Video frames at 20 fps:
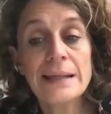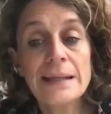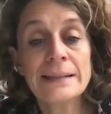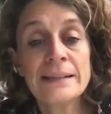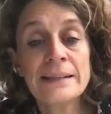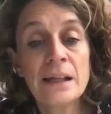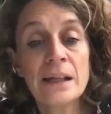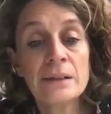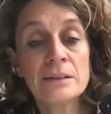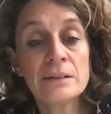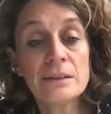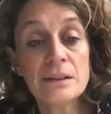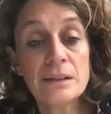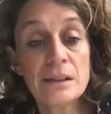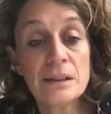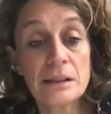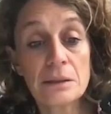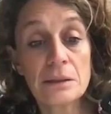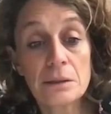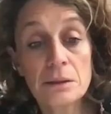Why
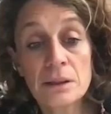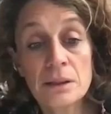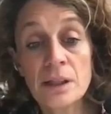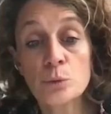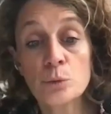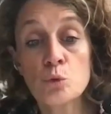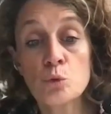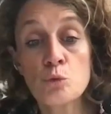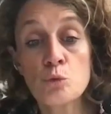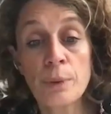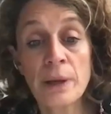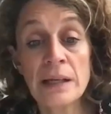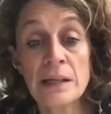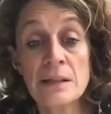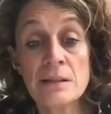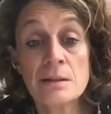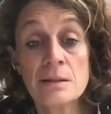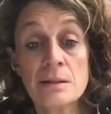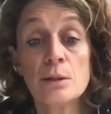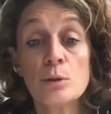is there no
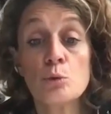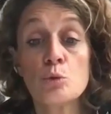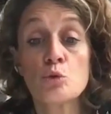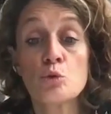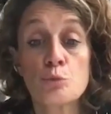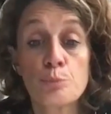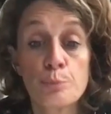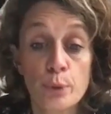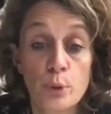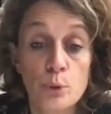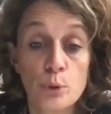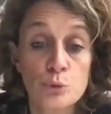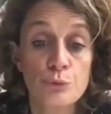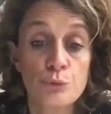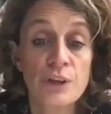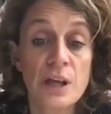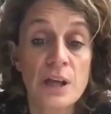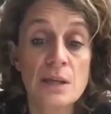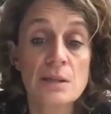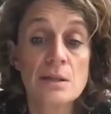specific protection
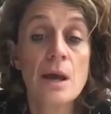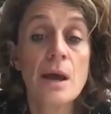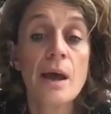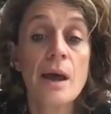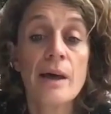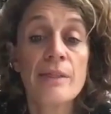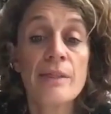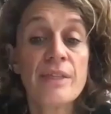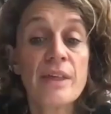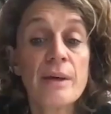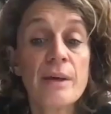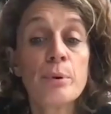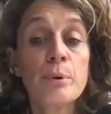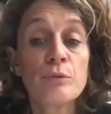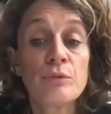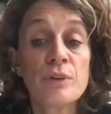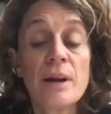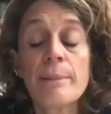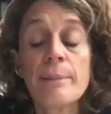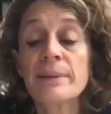framework for
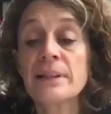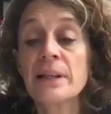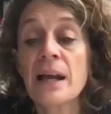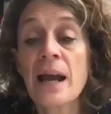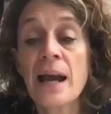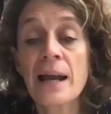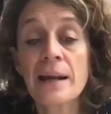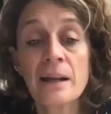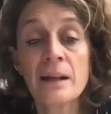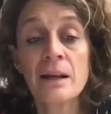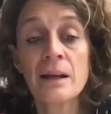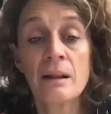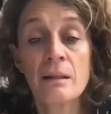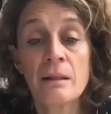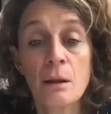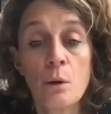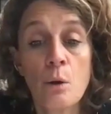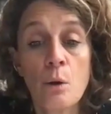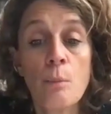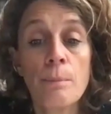Palestinian
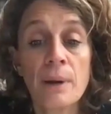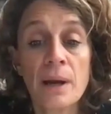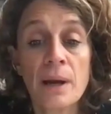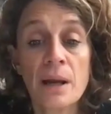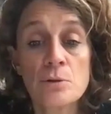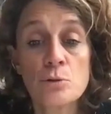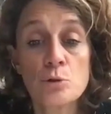refugees?